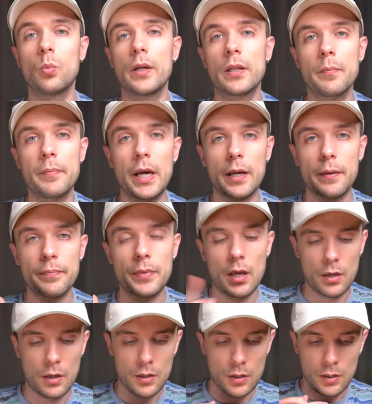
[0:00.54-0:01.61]
welcome back.
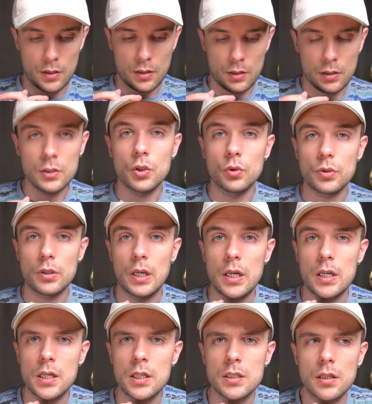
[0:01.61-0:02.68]
So
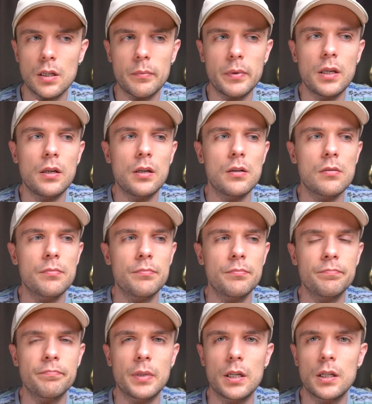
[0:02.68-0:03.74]
today it's gonna be
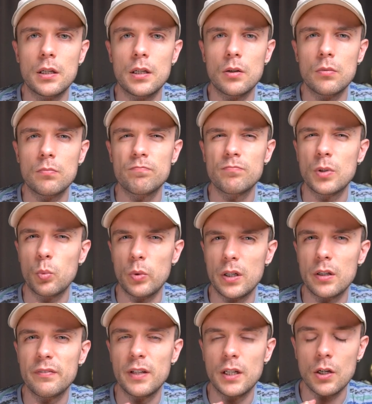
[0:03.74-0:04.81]
a
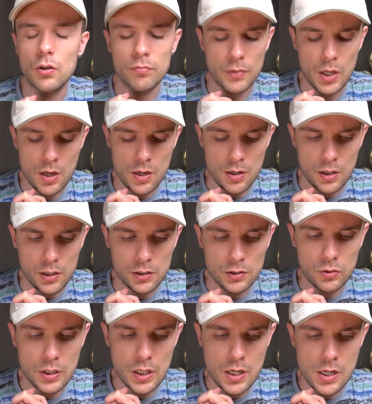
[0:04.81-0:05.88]
weird video.
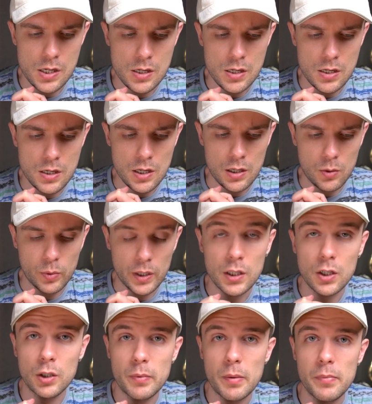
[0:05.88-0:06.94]
Today we're
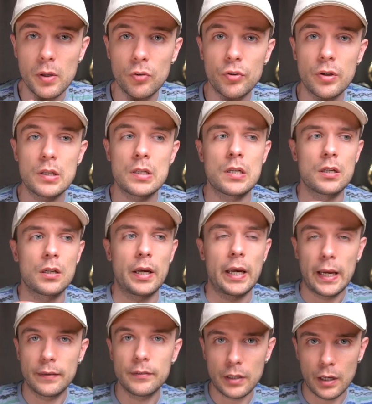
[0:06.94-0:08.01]
gonna be building
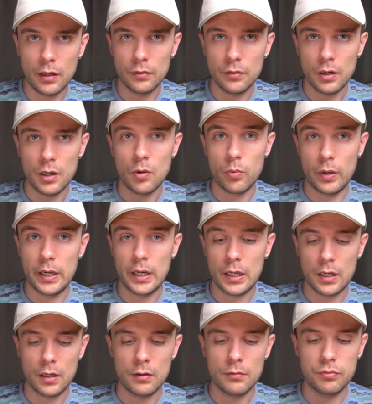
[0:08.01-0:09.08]
handheld
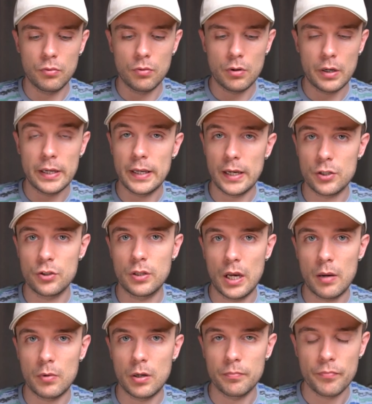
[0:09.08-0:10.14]
rig for an action
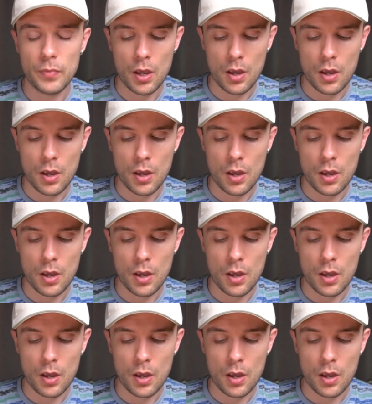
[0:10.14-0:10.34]
camera.